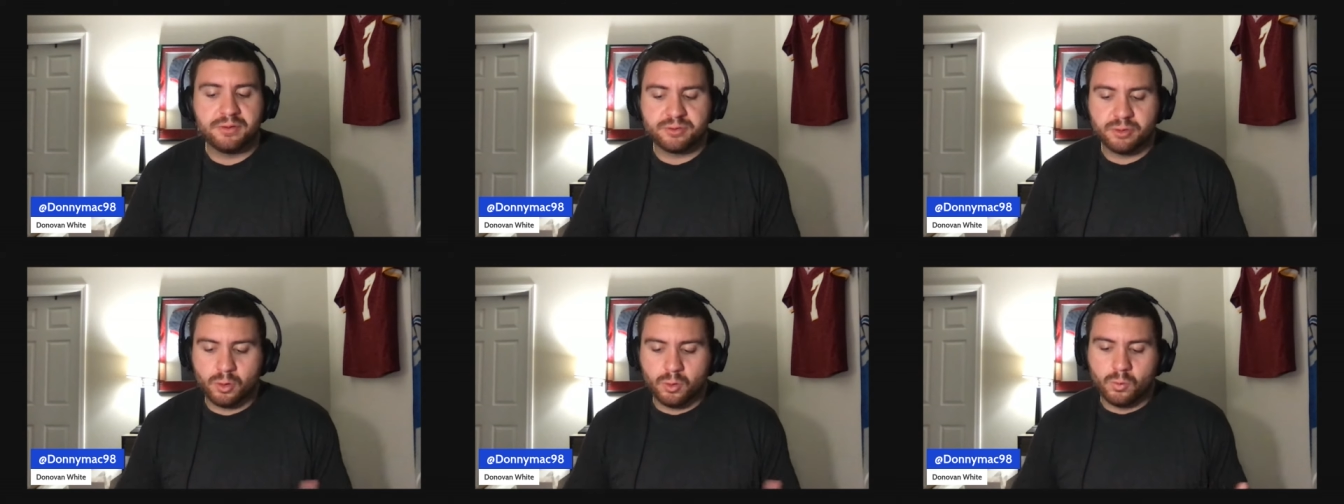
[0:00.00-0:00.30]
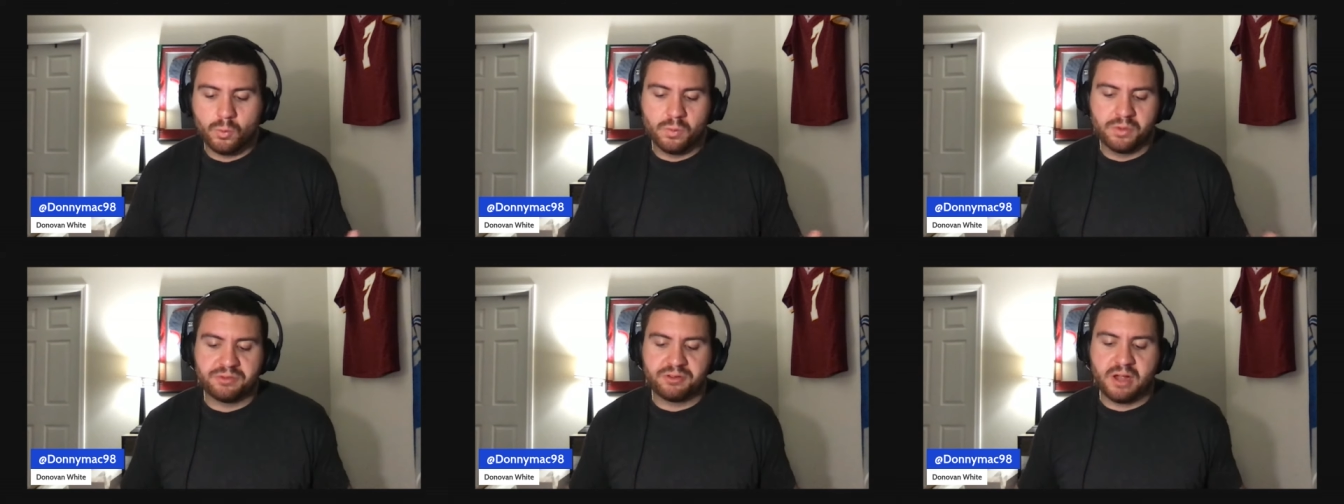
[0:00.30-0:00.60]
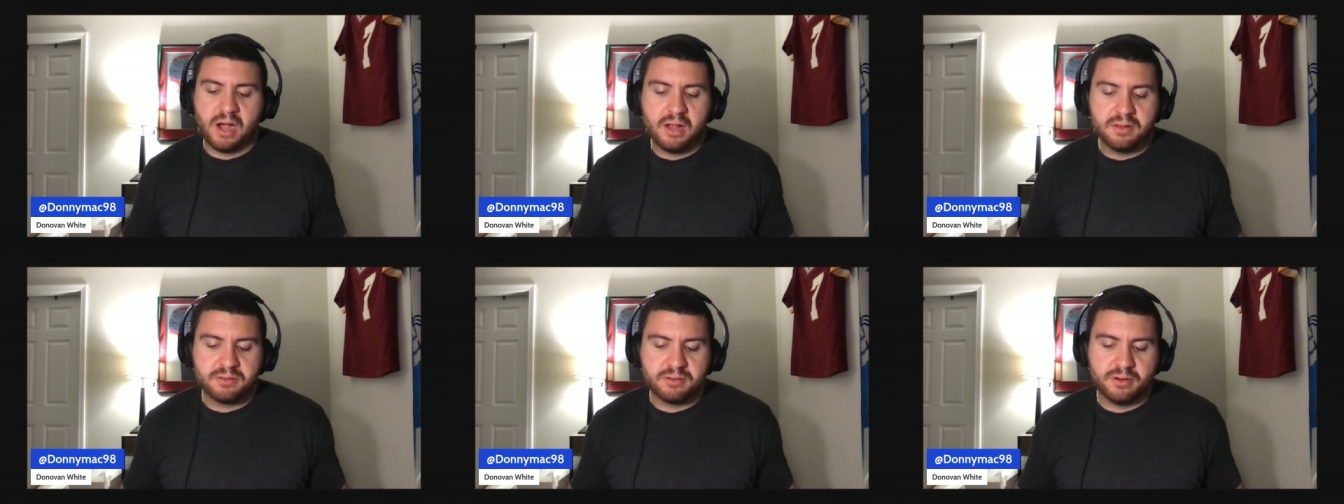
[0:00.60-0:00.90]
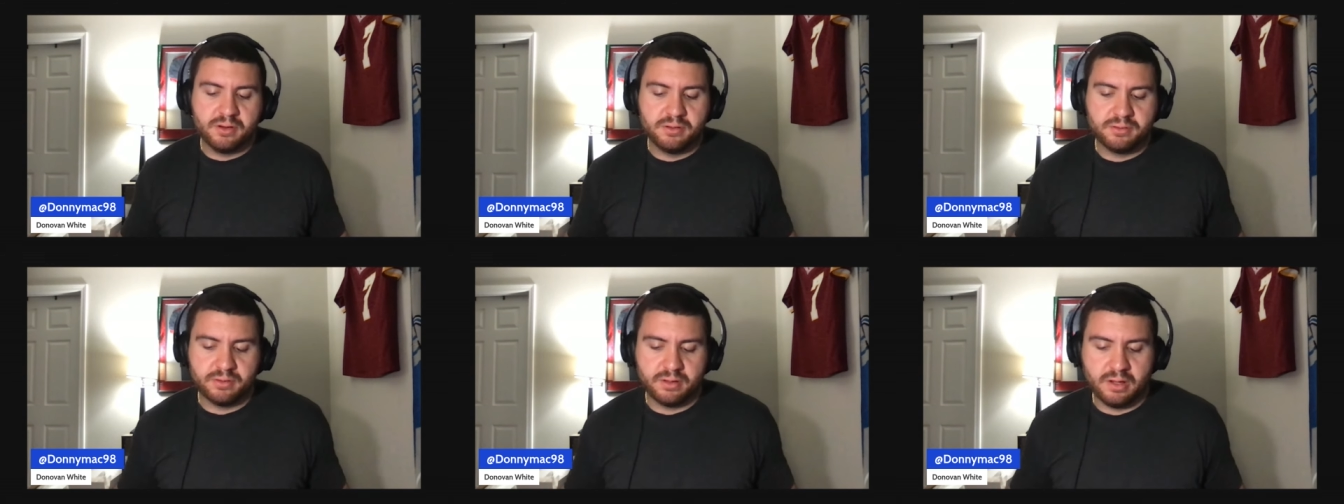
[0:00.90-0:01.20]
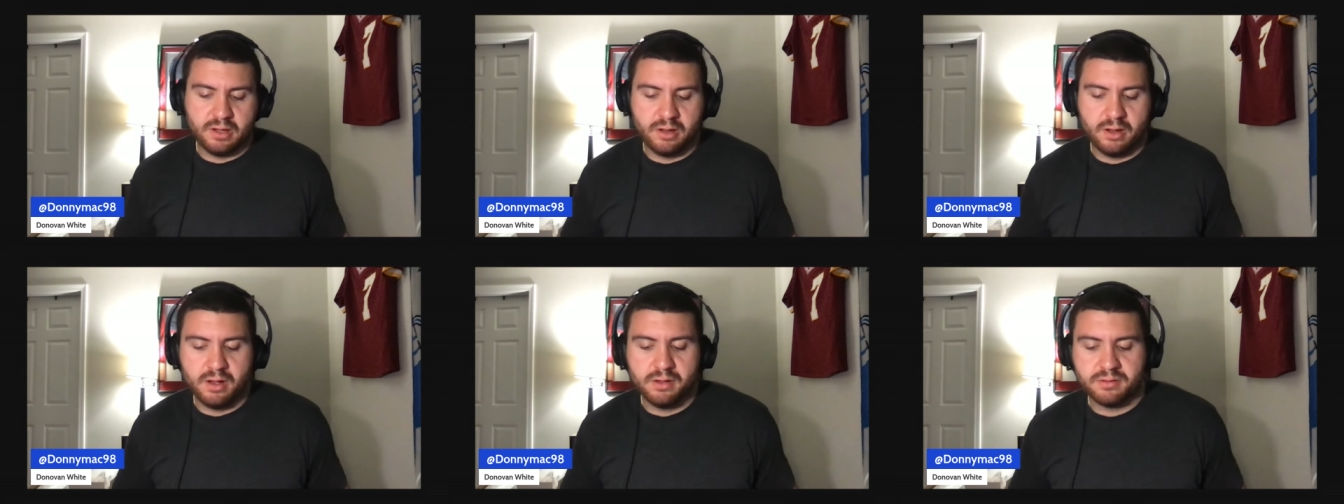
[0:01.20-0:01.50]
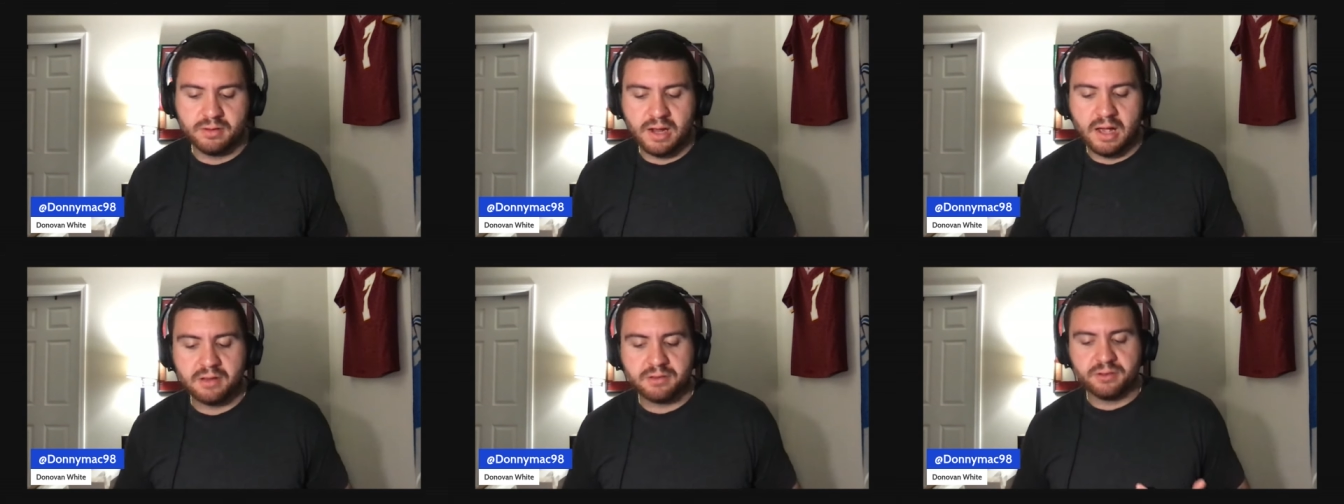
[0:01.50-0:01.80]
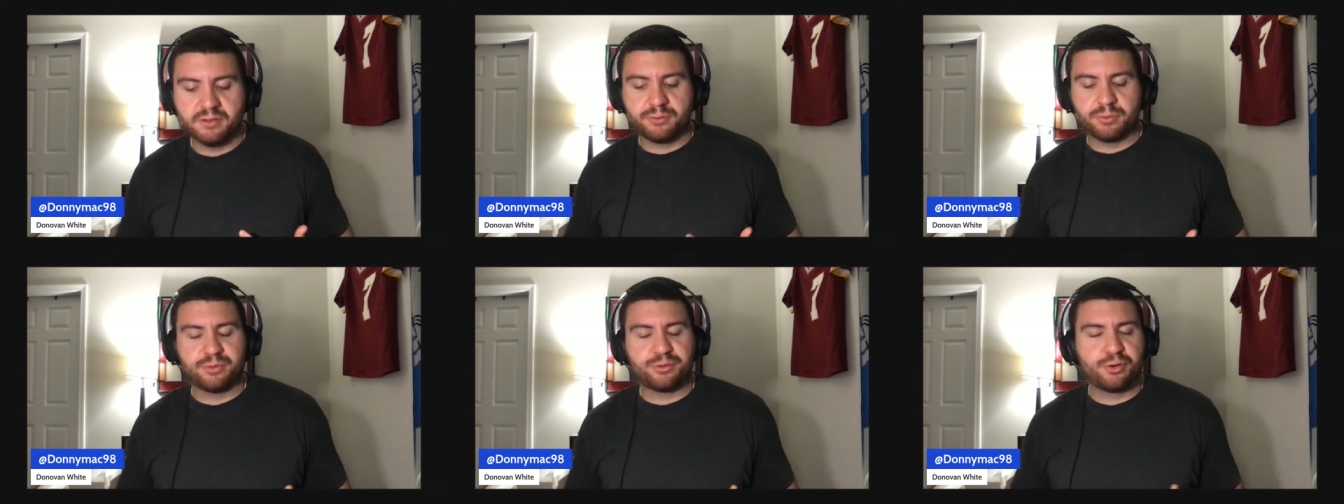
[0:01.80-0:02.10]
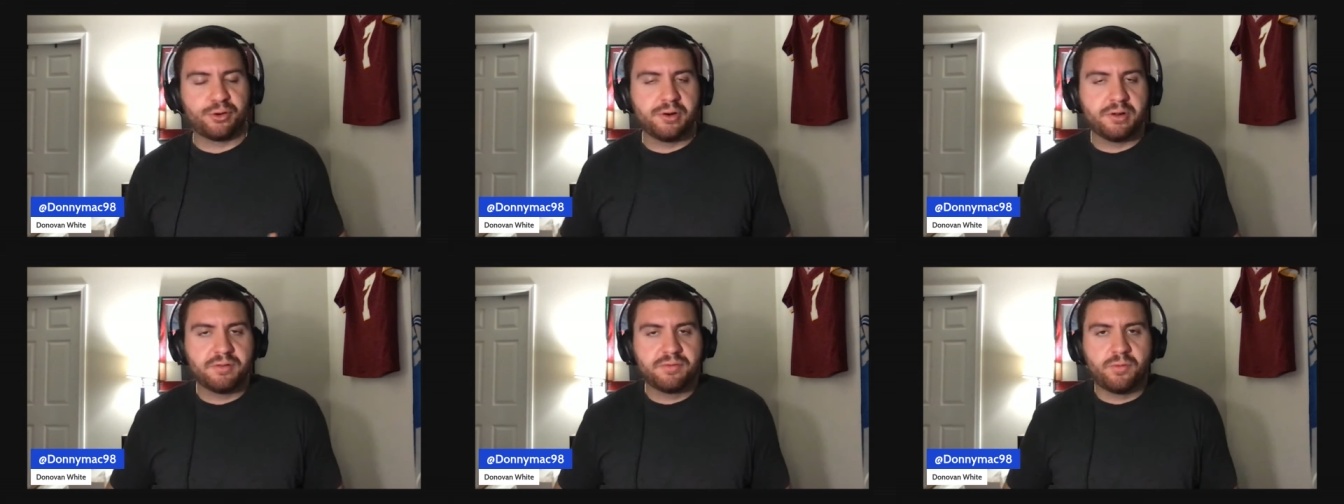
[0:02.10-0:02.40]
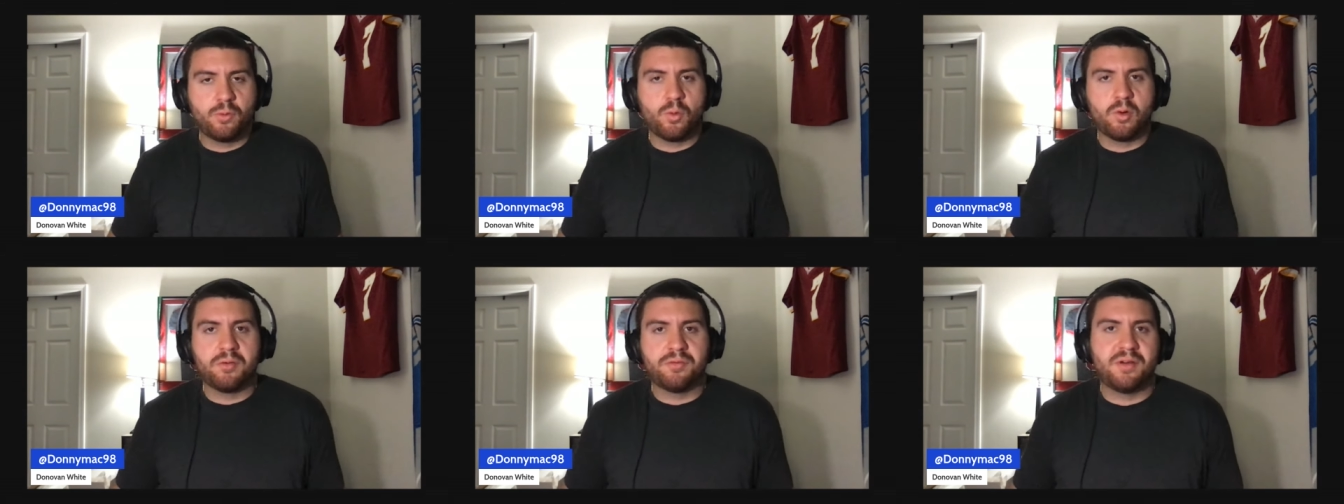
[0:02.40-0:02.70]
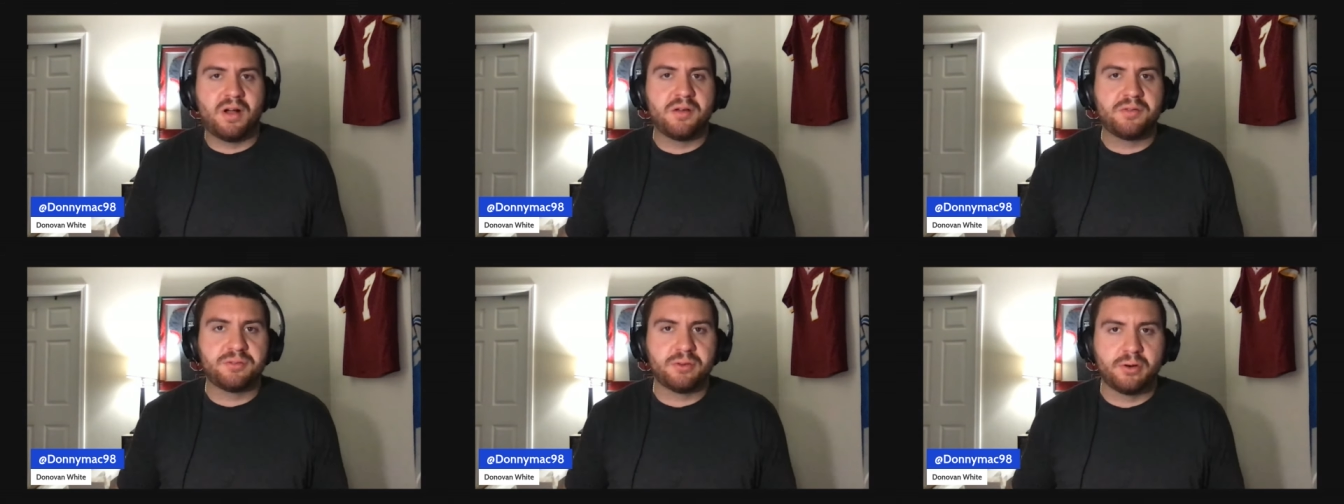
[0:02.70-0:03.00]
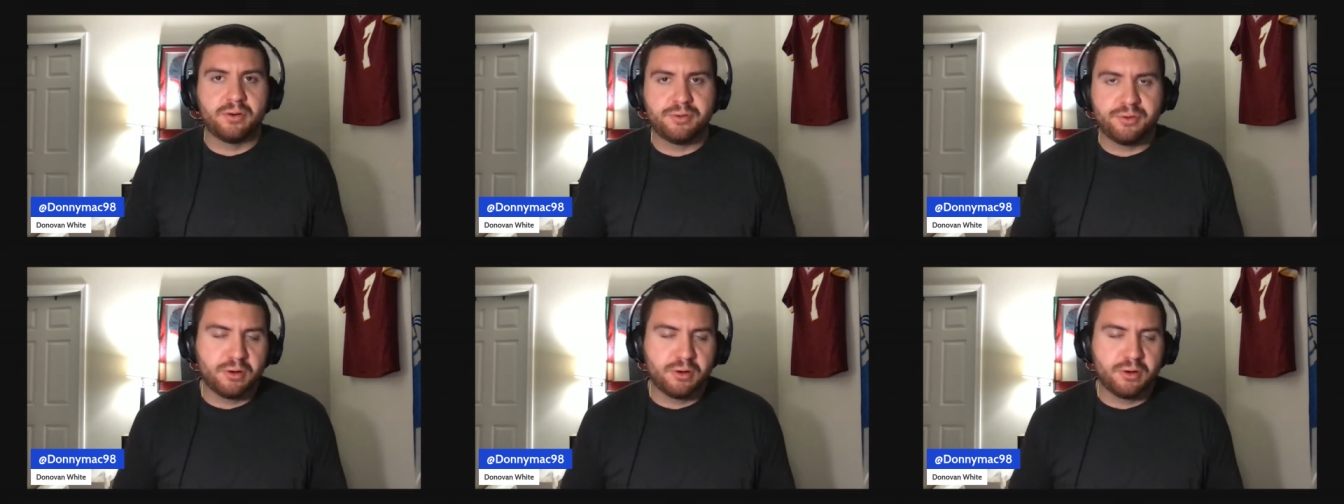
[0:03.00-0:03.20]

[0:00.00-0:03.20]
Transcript: So Wisconsin is is in essence returning four or five starters.